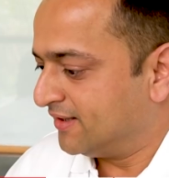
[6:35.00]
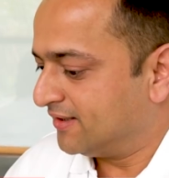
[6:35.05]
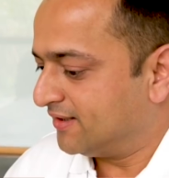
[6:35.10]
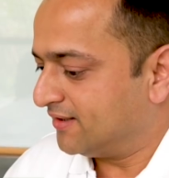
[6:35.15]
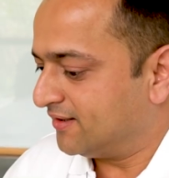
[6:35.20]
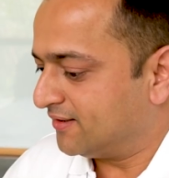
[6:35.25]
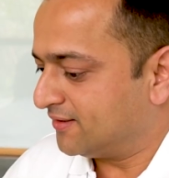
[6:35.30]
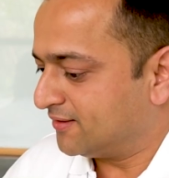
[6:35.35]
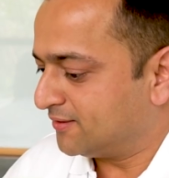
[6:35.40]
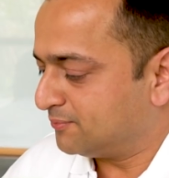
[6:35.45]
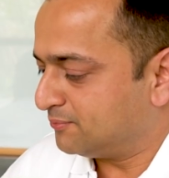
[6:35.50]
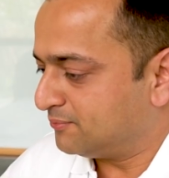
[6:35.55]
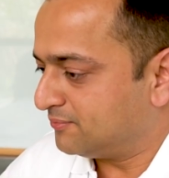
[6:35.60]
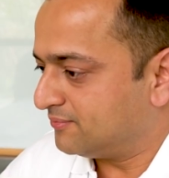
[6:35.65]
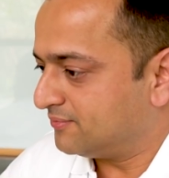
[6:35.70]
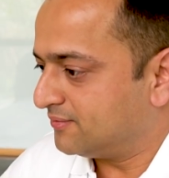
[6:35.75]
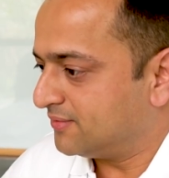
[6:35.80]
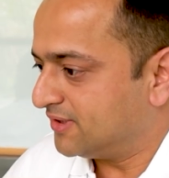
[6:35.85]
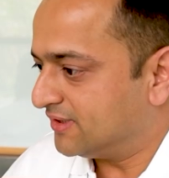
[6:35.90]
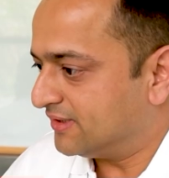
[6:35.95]
Uh,
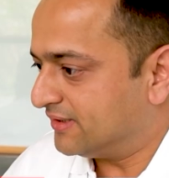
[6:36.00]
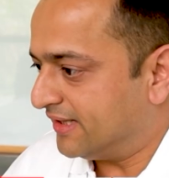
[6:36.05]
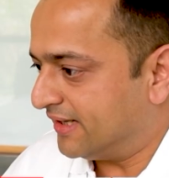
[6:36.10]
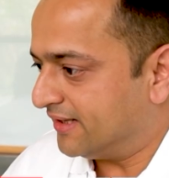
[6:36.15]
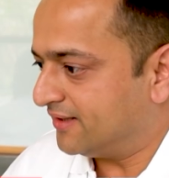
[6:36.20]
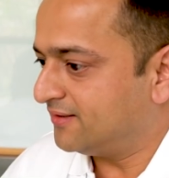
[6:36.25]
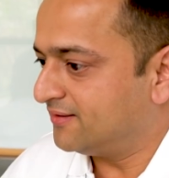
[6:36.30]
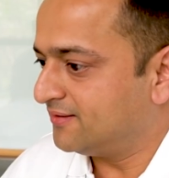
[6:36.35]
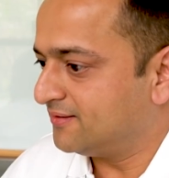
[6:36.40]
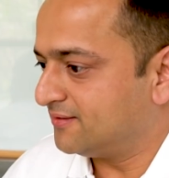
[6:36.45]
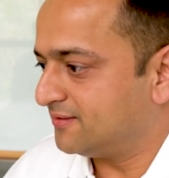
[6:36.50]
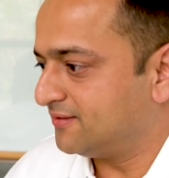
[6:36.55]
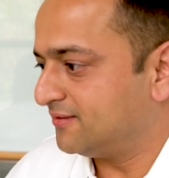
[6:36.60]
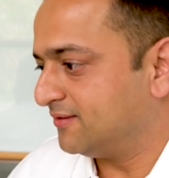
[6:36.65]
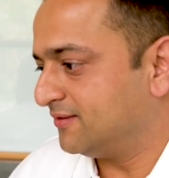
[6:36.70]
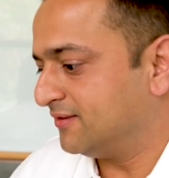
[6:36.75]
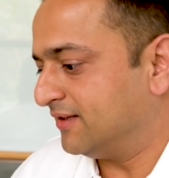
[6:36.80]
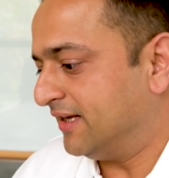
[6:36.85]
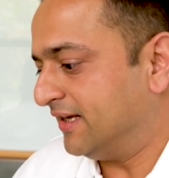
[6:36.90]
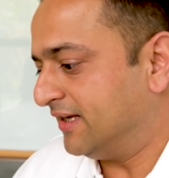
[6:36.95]
then,
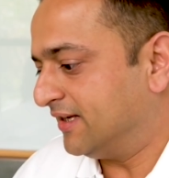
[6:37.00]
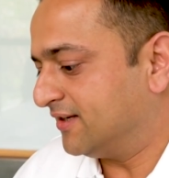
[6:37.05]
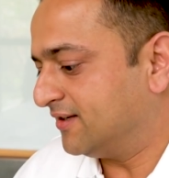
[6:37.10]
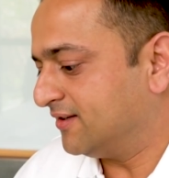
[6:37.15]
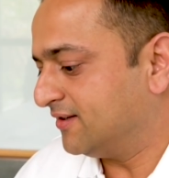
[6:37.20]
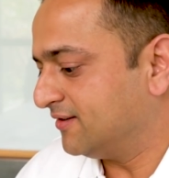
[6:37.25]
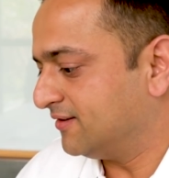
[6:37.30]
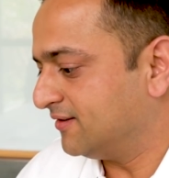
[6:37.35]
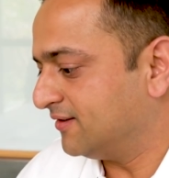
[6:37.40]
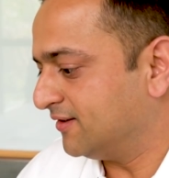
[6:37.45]
like,